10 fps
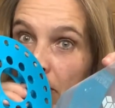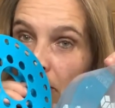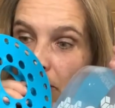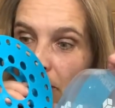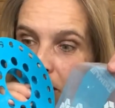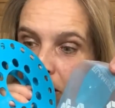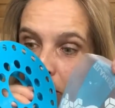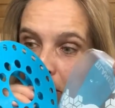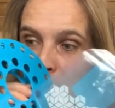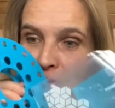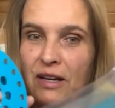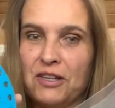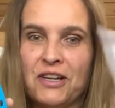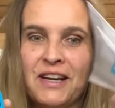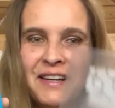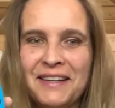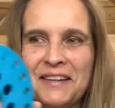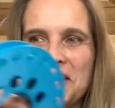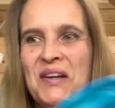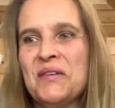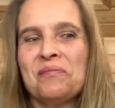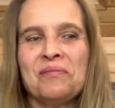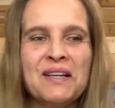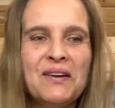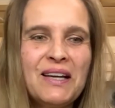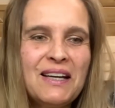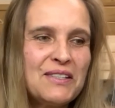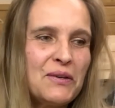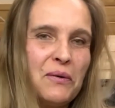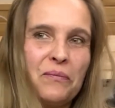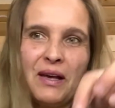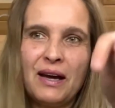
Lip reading: This is really fresh. Okay, so